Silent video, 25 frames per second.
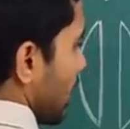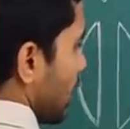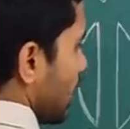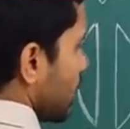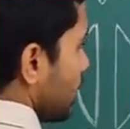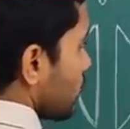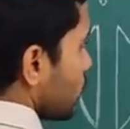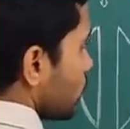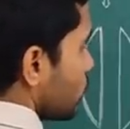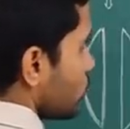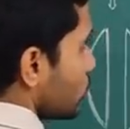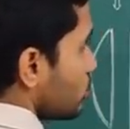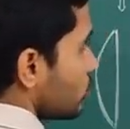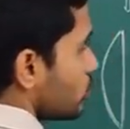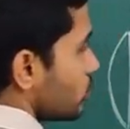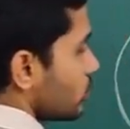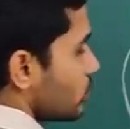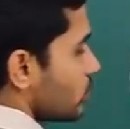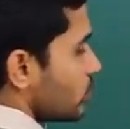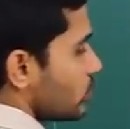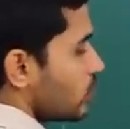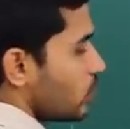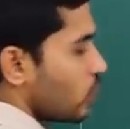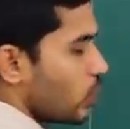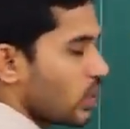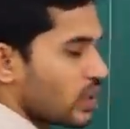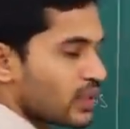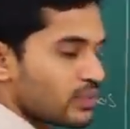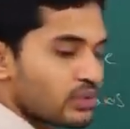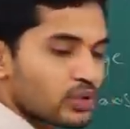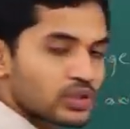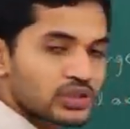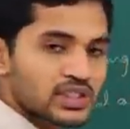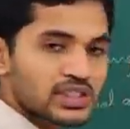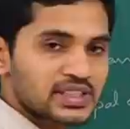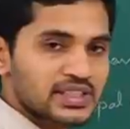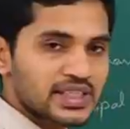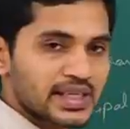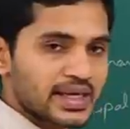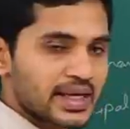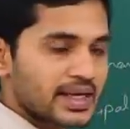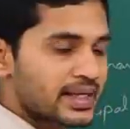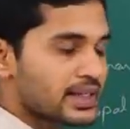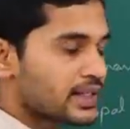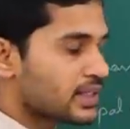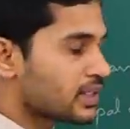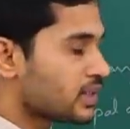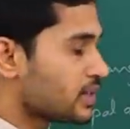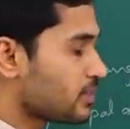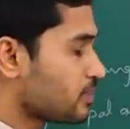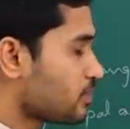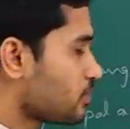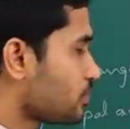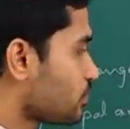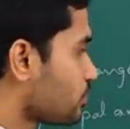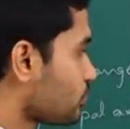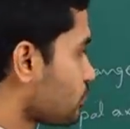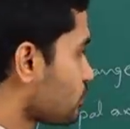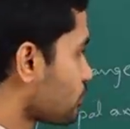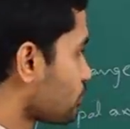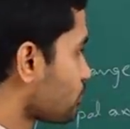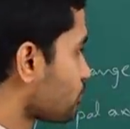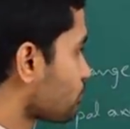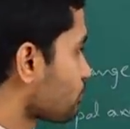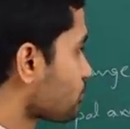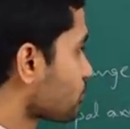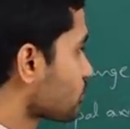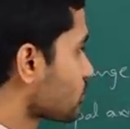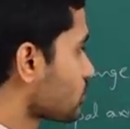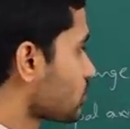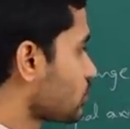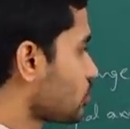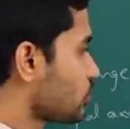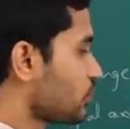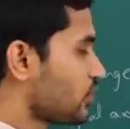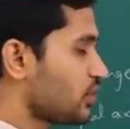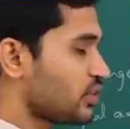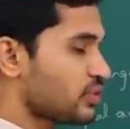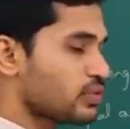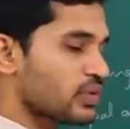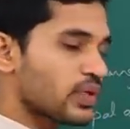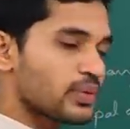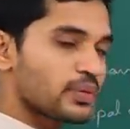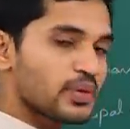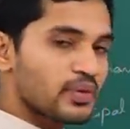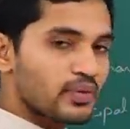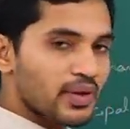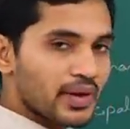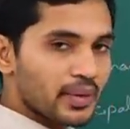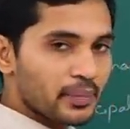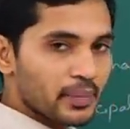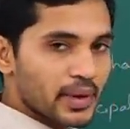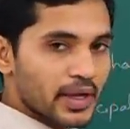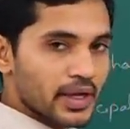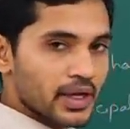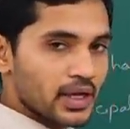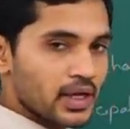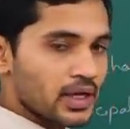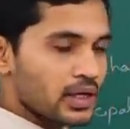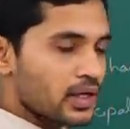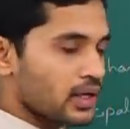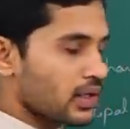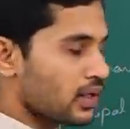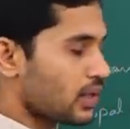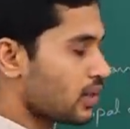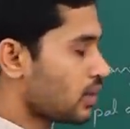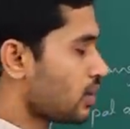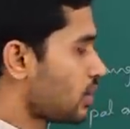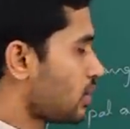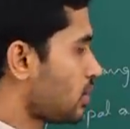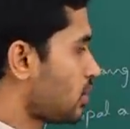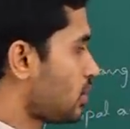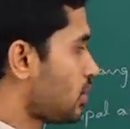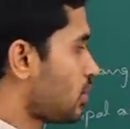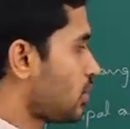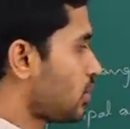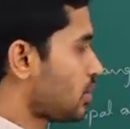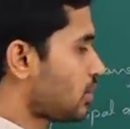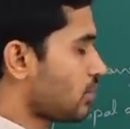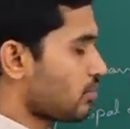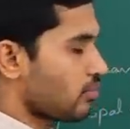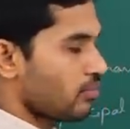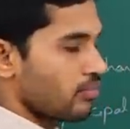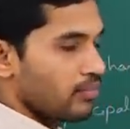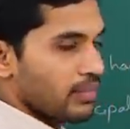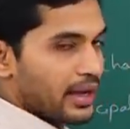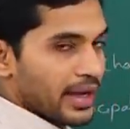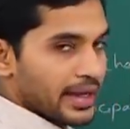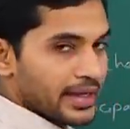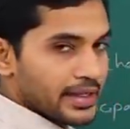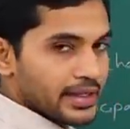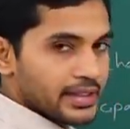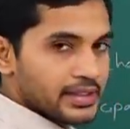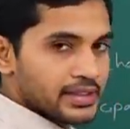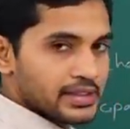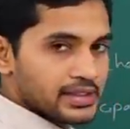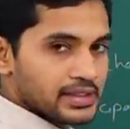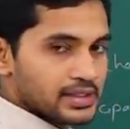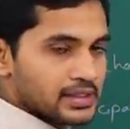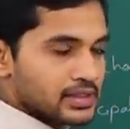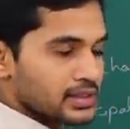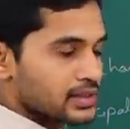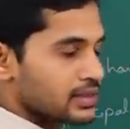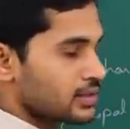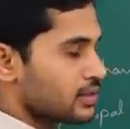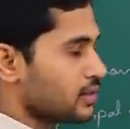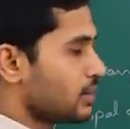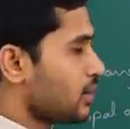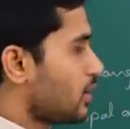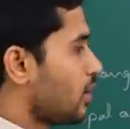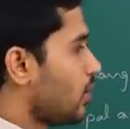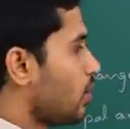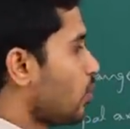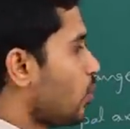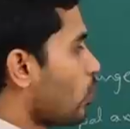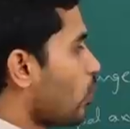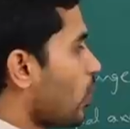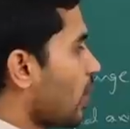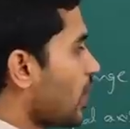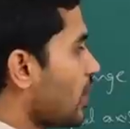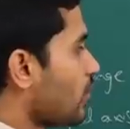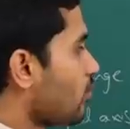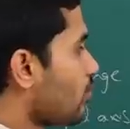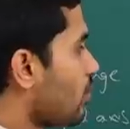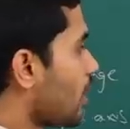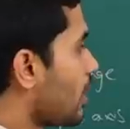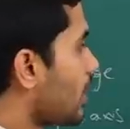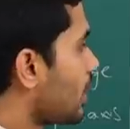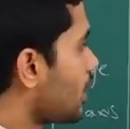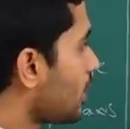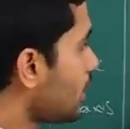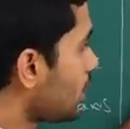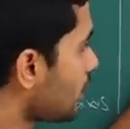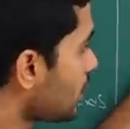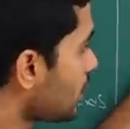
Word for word: into what about the second term? So, this will be 1 by r minus 1 by